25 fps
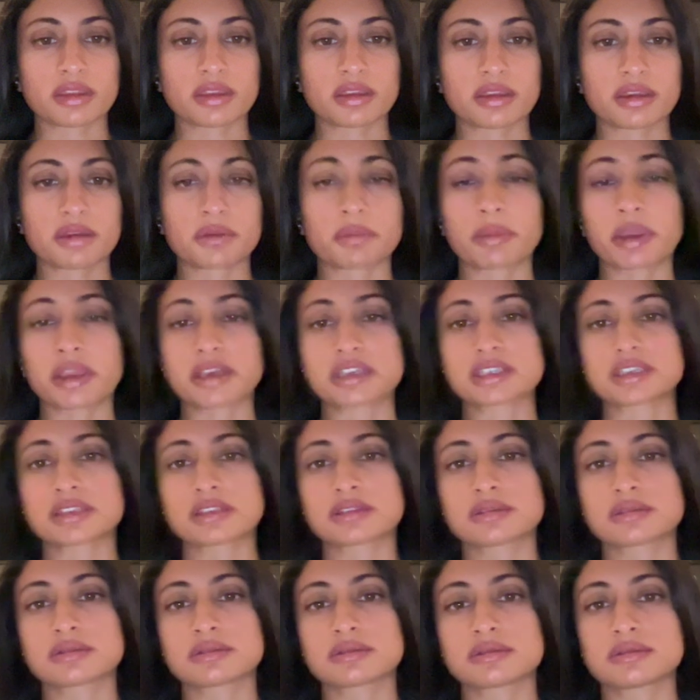It
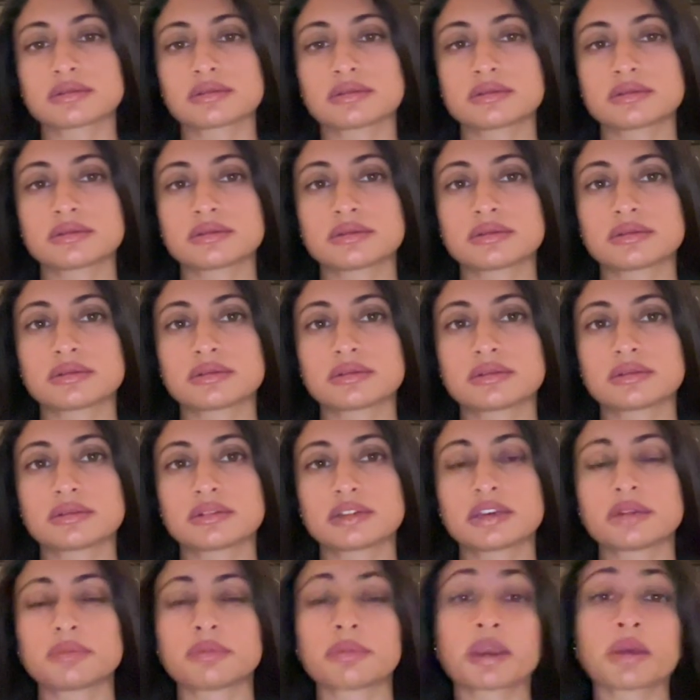
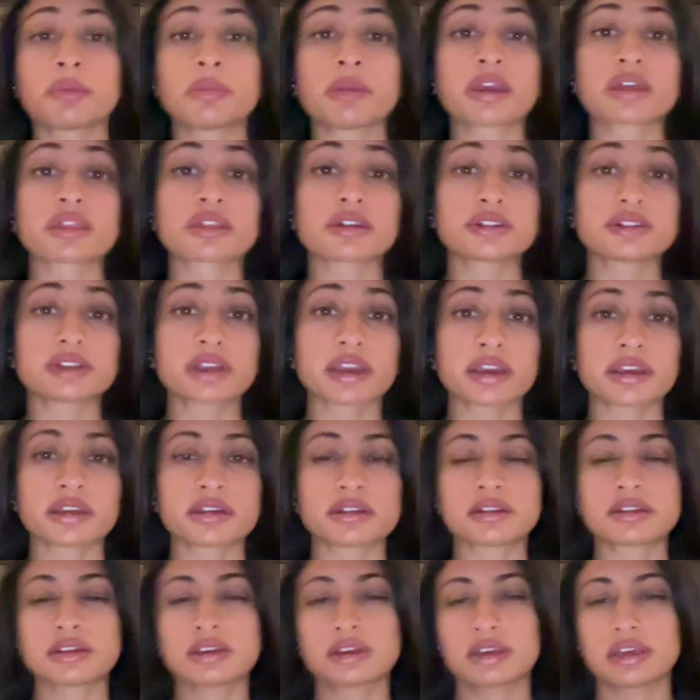may make their day.
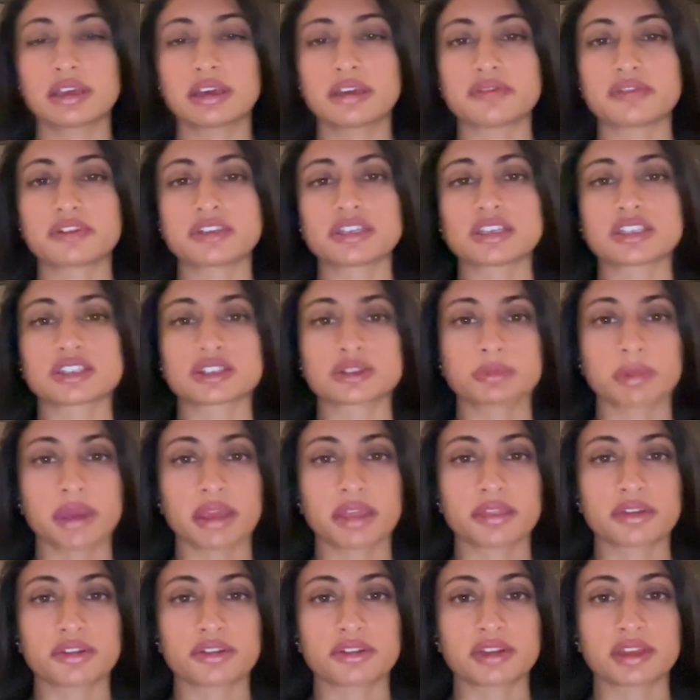If it doesn't
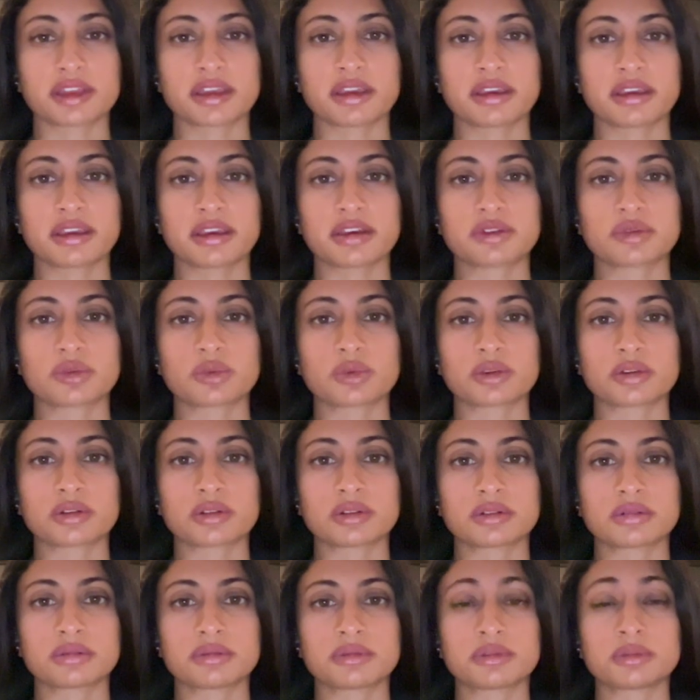make their day, it
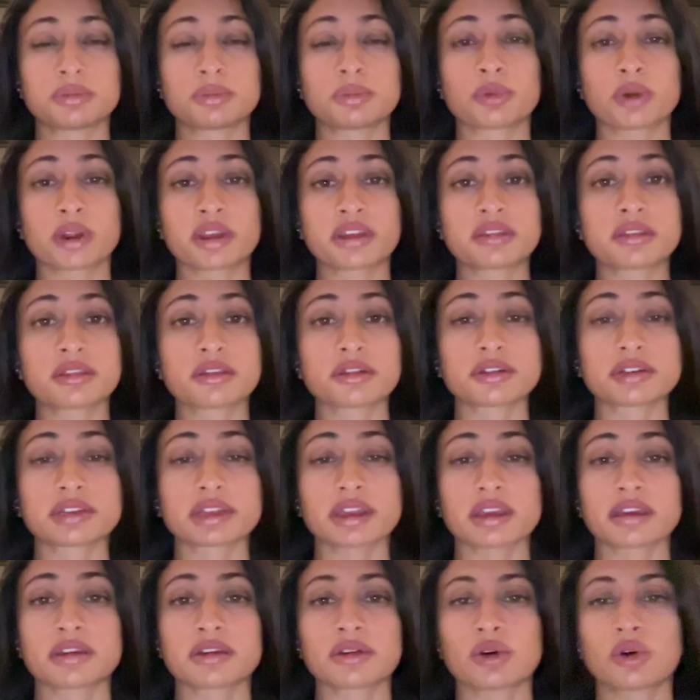will brighten their
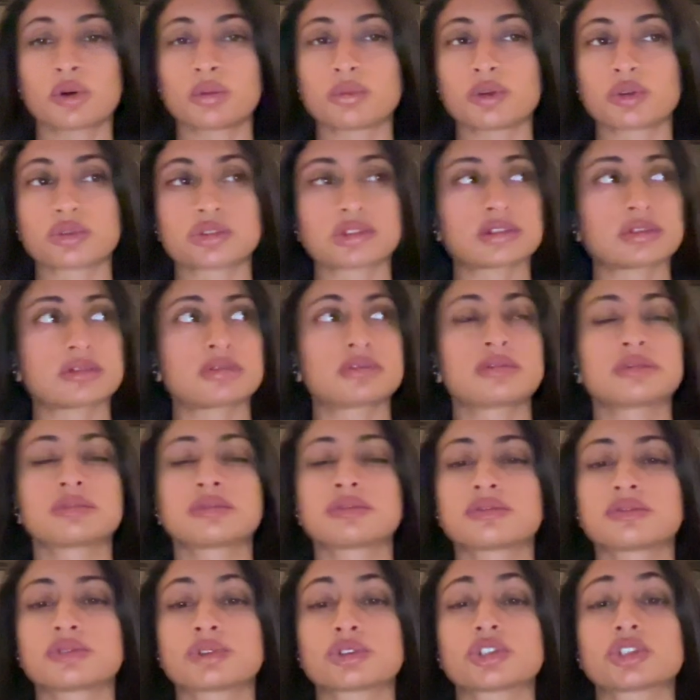day almost
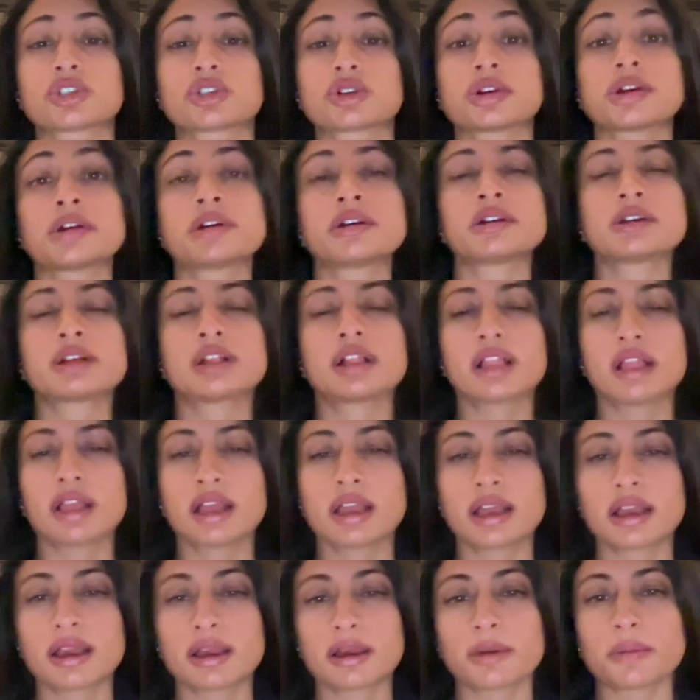for sure.
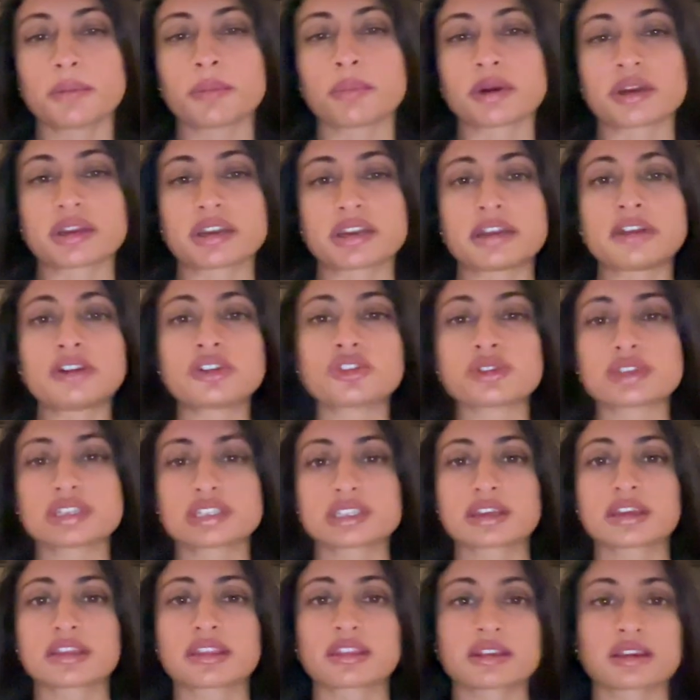But an
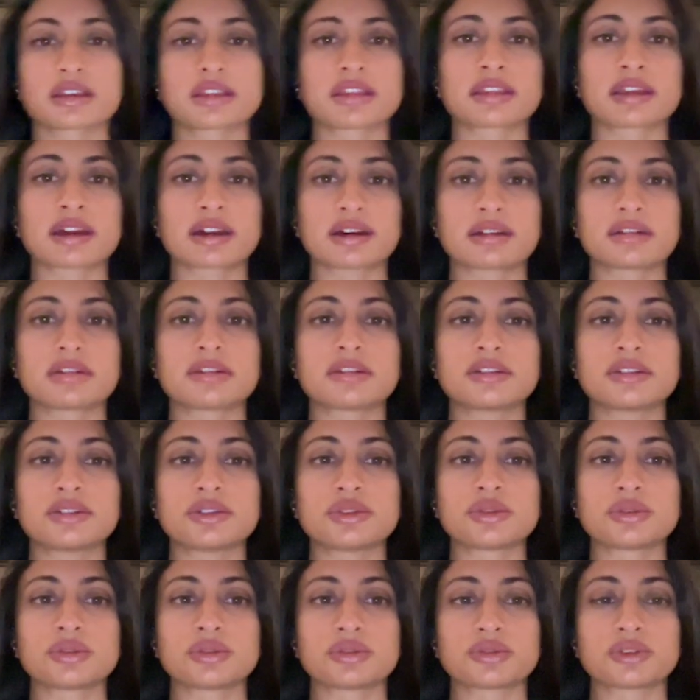interesting thing that
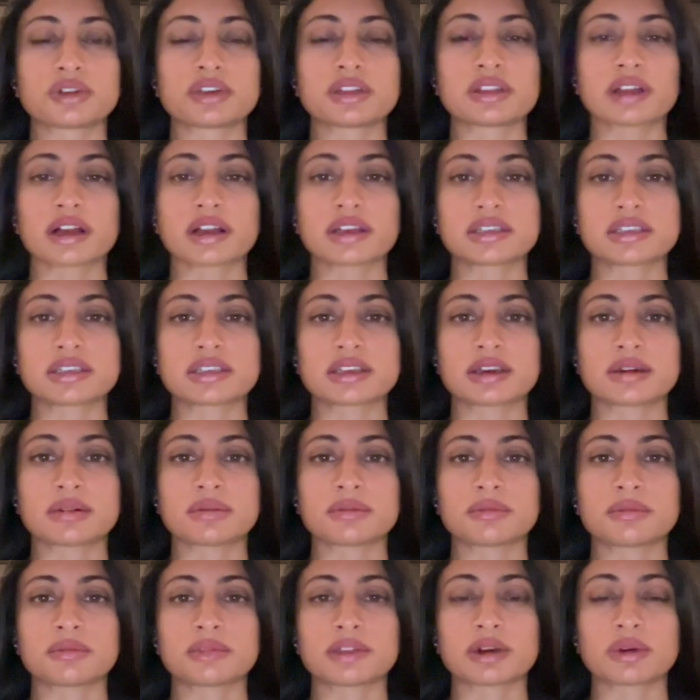you will realize that
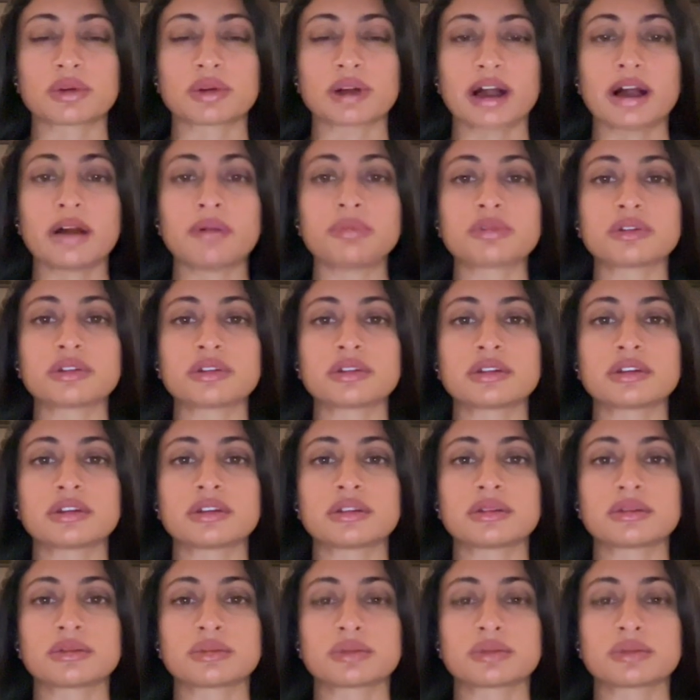will happen, and